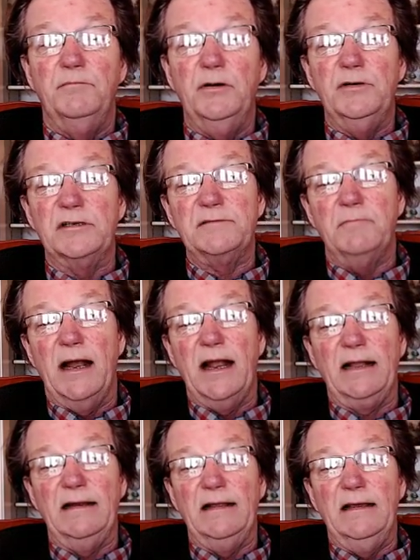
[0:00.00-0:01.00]
Buddhist
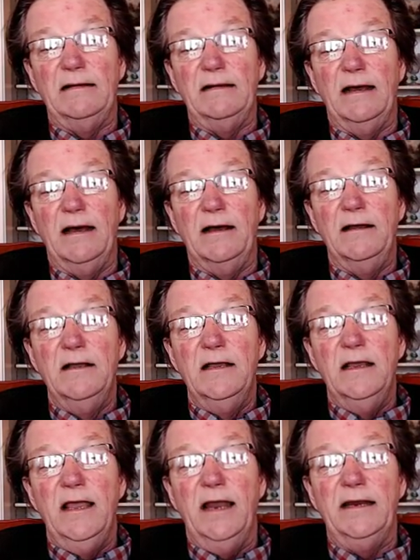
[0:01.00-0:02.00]
market, and
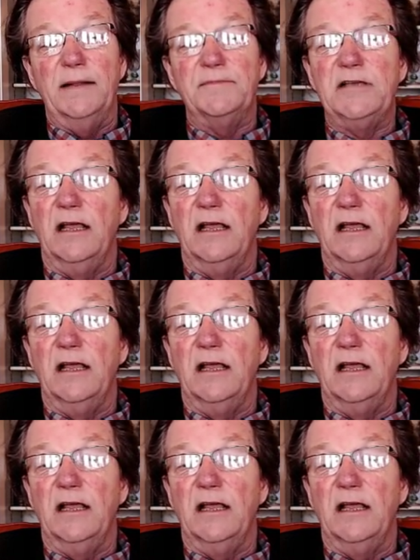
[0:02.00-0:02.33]
ended up